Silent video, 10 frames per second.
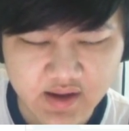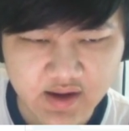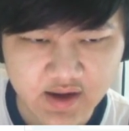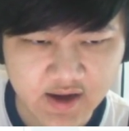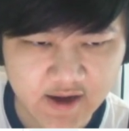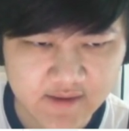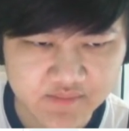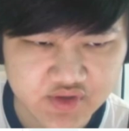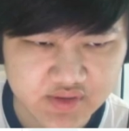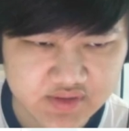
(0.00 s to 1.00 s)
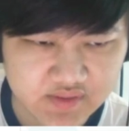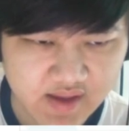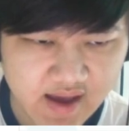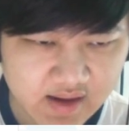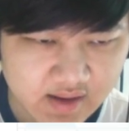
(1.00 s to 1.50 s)
Um, so you could do
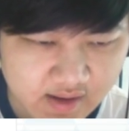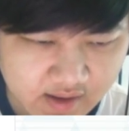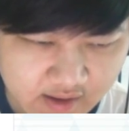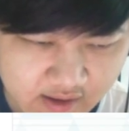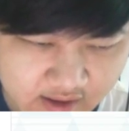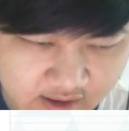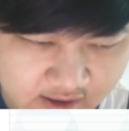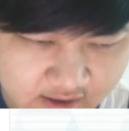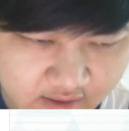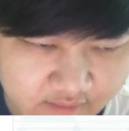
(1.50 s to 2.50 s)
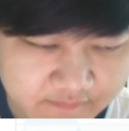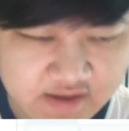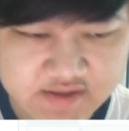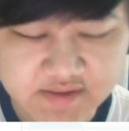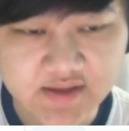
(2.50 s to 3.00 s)
that. Uh,
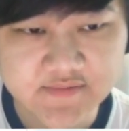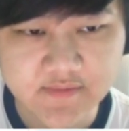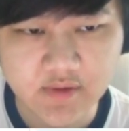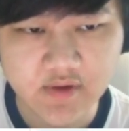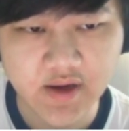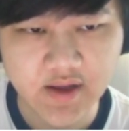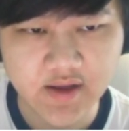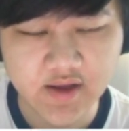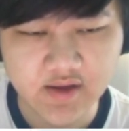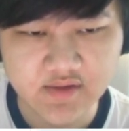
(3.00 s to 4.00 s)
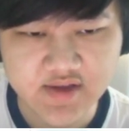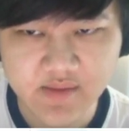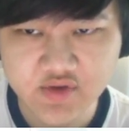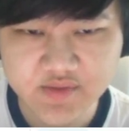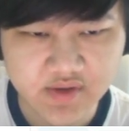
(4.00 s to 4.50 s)
that's that's for a, a
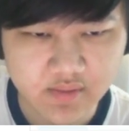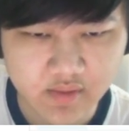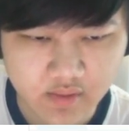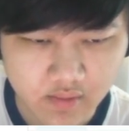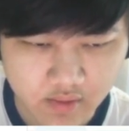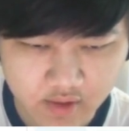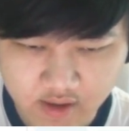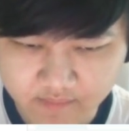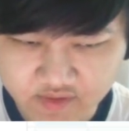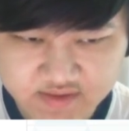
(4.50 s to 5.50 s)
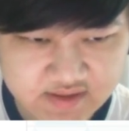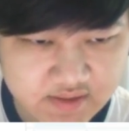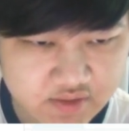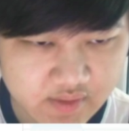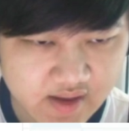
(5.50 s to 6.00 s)
damage build, or, or um, let's
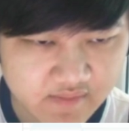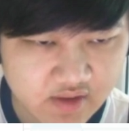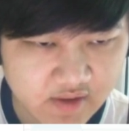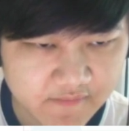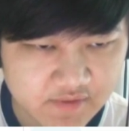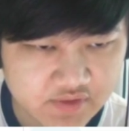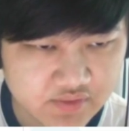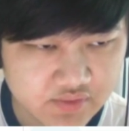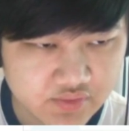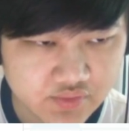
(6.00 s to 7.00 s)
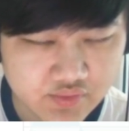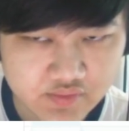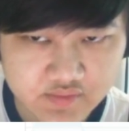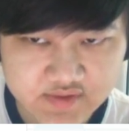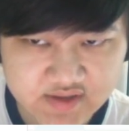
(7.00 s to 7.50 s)
see, do we have enough
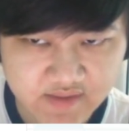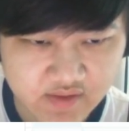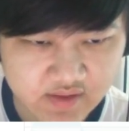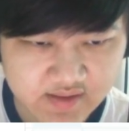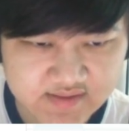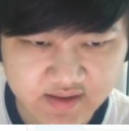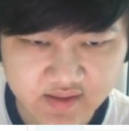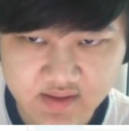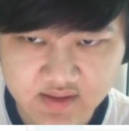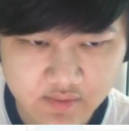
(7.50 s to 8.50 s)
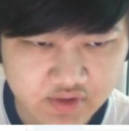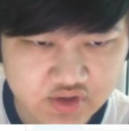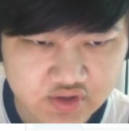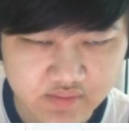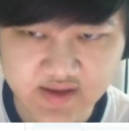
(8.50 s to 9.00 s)
to seven? Yes, I think we
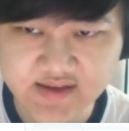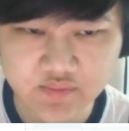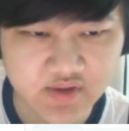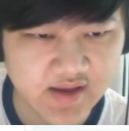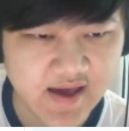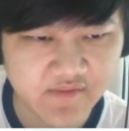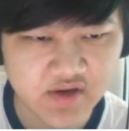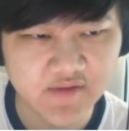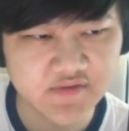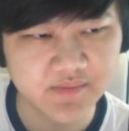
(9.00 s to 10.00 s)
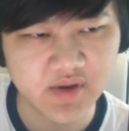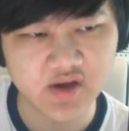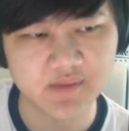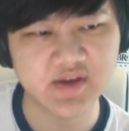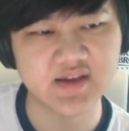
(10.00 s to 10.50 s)
do. Yes, we have enough to
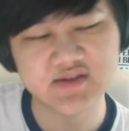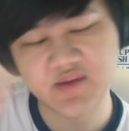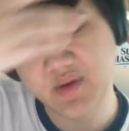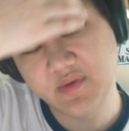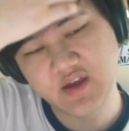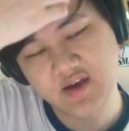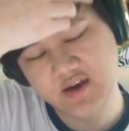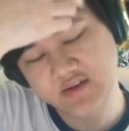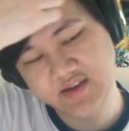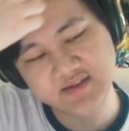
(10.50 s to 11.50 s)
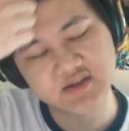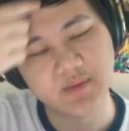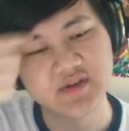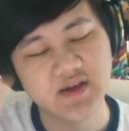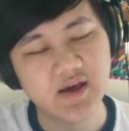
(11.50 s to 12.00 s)
pick up Can't Stop, uh, Can't
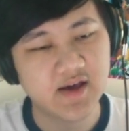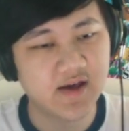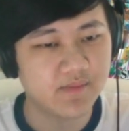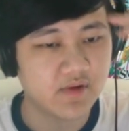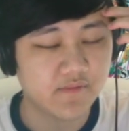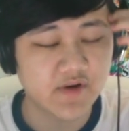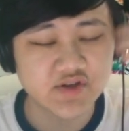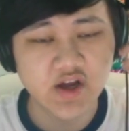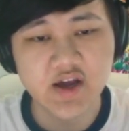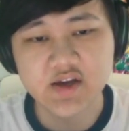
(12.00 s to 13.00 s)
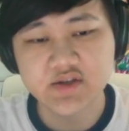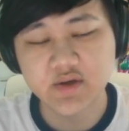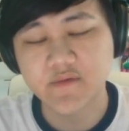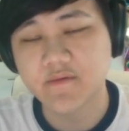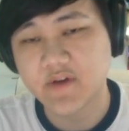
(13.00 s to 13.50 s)
Stop Us uh, M P Refresh.
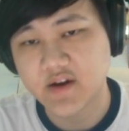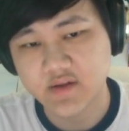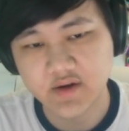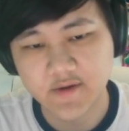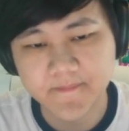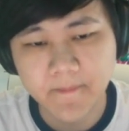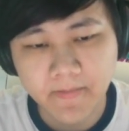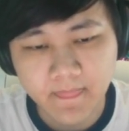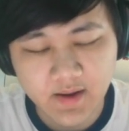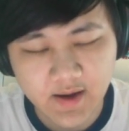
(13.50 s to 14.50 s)
So if you're fighting, you know,